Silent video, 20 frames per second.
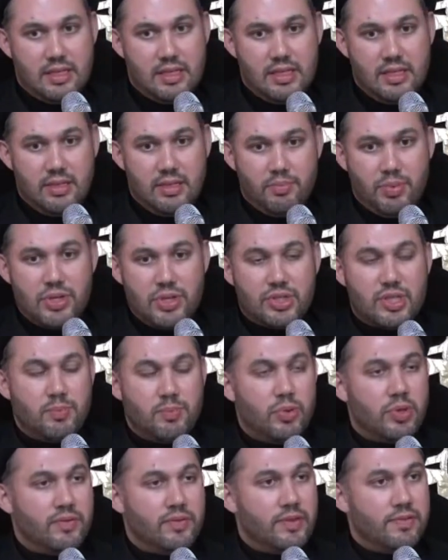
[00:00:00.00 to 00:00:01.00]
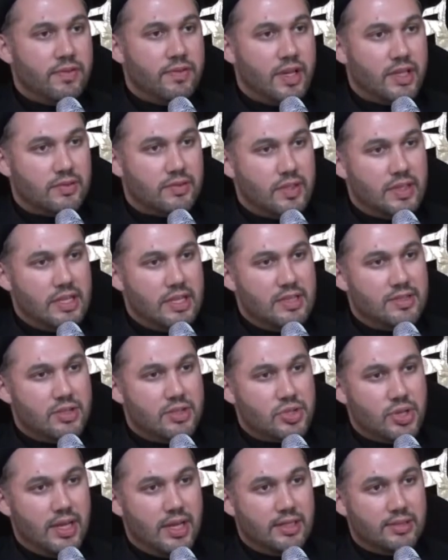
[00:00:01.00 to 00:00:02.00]
the principle of the fact that here's a
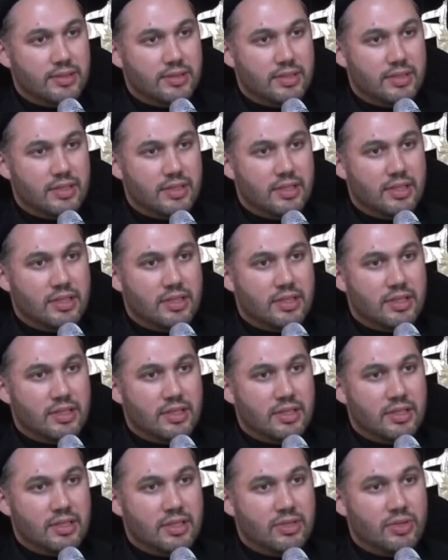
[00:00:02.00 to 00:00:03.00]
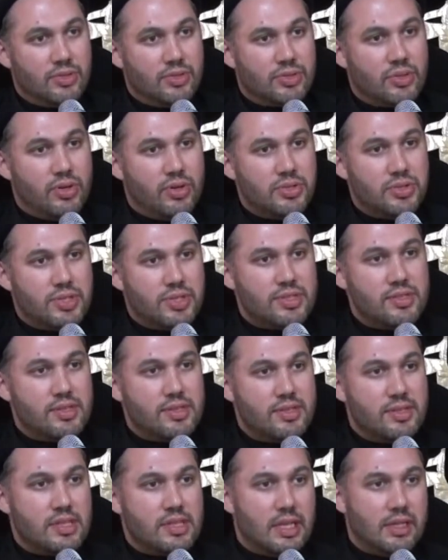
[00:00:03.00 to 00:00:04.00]
child whose
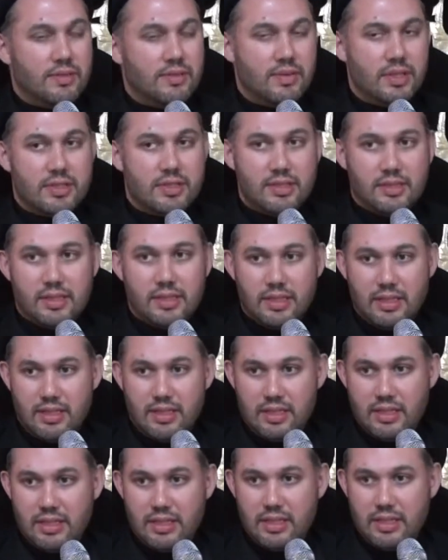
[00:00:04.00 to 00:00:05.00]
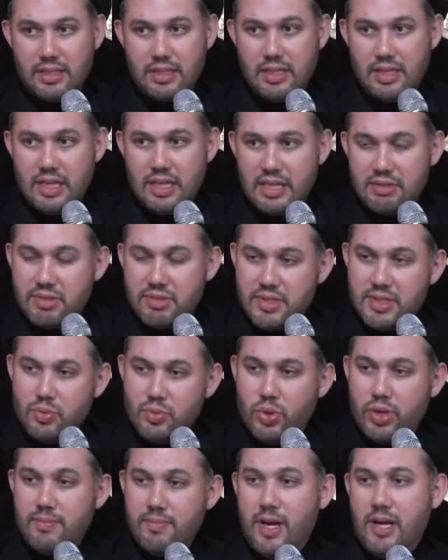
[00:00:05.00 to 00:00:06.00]
consciousness is elevated. This is
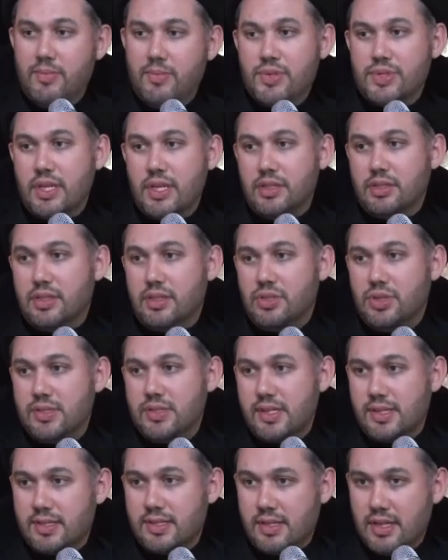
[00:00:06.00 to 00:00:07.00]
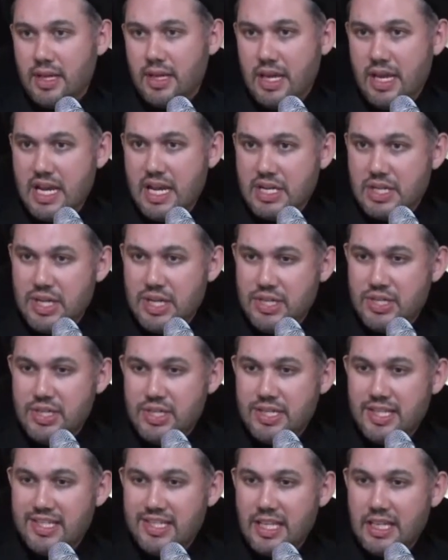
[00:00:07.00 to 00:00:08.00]
what Imam Hussein teaches us.
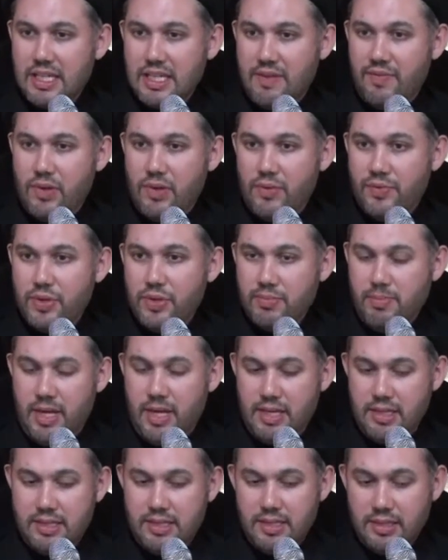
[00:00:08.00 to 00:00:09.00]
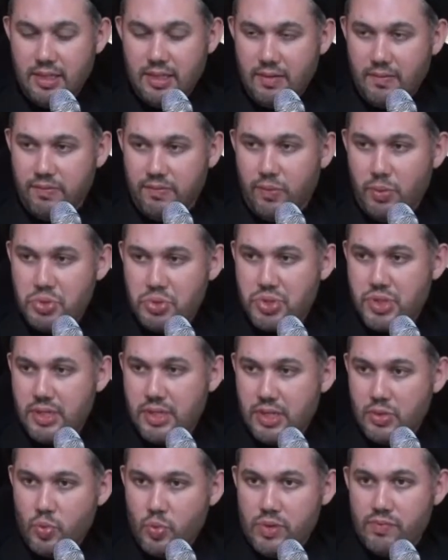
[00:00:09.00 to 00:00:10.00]
Teaches us that level of humanity that
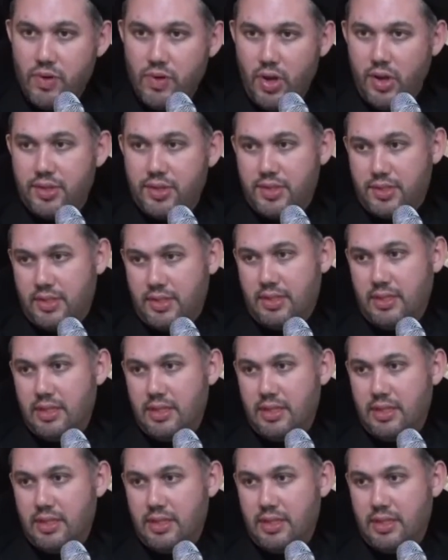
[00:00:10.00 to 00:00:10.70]
unfortunately we've lost.